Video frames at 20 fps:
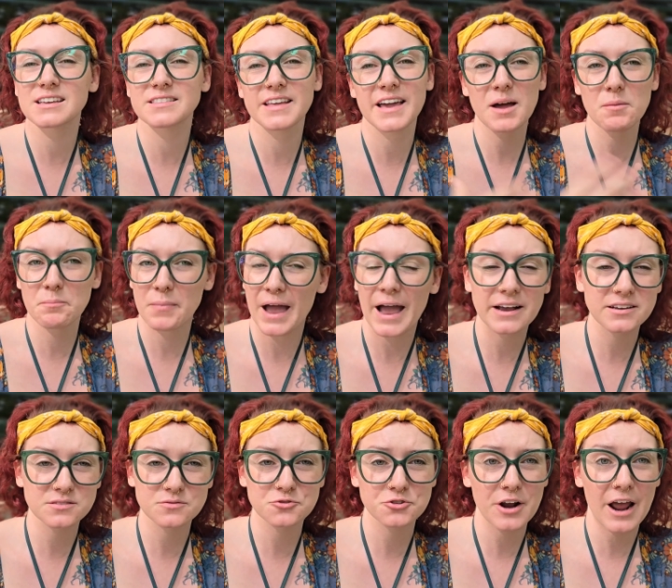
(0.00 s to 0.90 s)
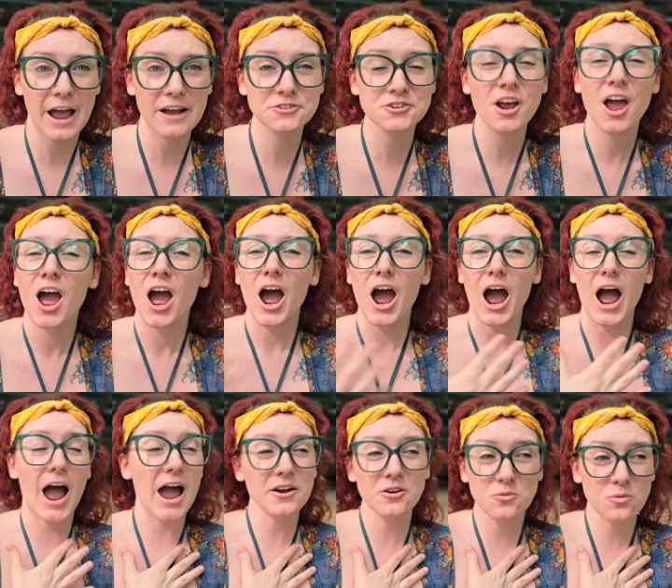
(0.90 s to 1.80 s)
and they had bags of trash.
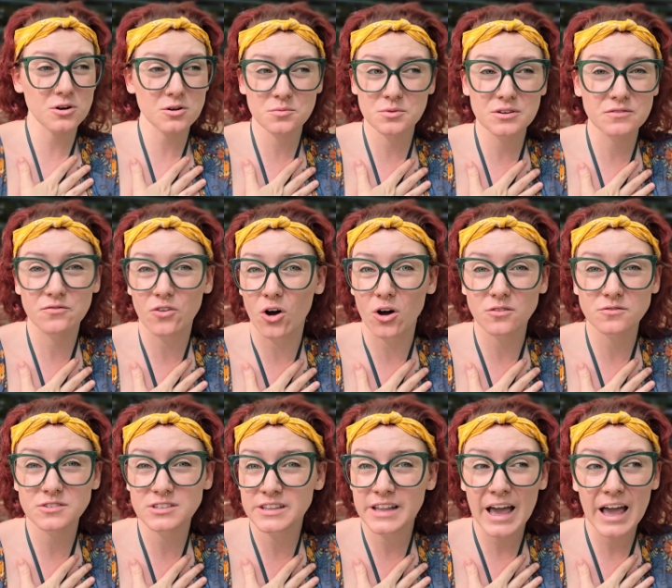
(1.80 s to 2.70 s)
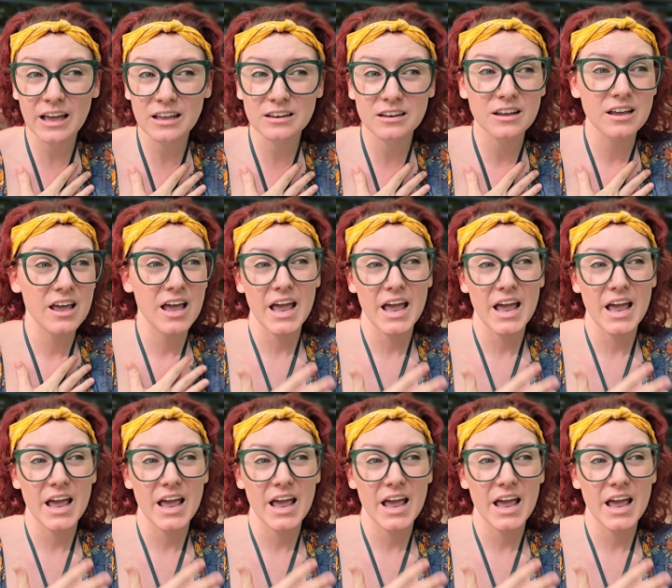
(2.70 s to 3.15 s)
I don't want to be involved in that.